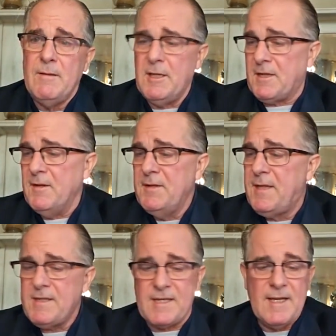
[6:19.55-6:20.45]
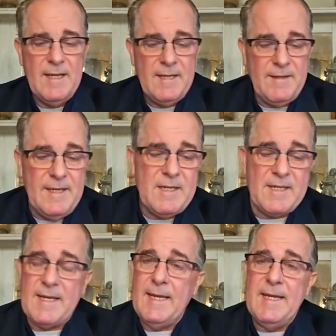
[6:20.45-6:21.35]
Look, this,
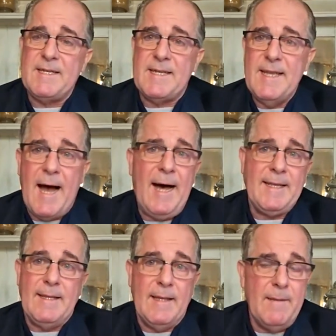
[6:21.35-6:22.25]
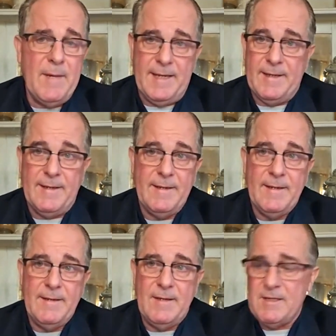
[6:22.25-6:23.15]
this is not limited.
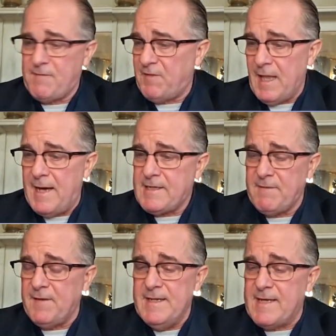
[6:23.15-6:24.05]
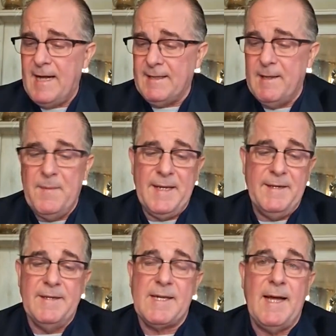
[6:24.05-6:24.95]
This philosophy is not
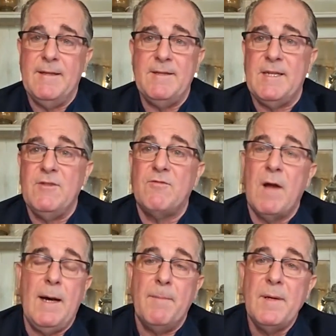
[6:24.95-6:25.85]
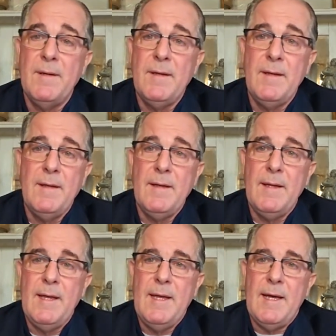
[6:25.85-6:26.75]
limited to silencing Trump.
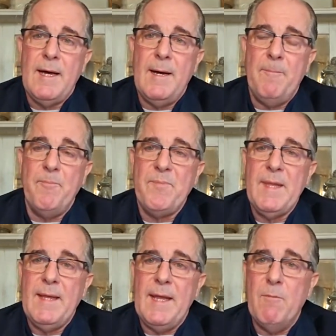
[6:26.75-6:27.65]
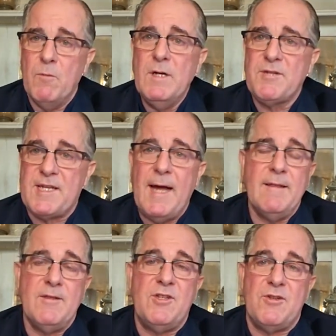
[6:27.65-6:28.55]
Um, it will
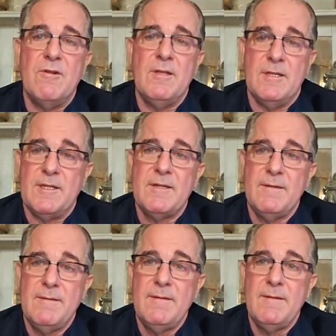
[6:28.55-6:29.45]
silence journalists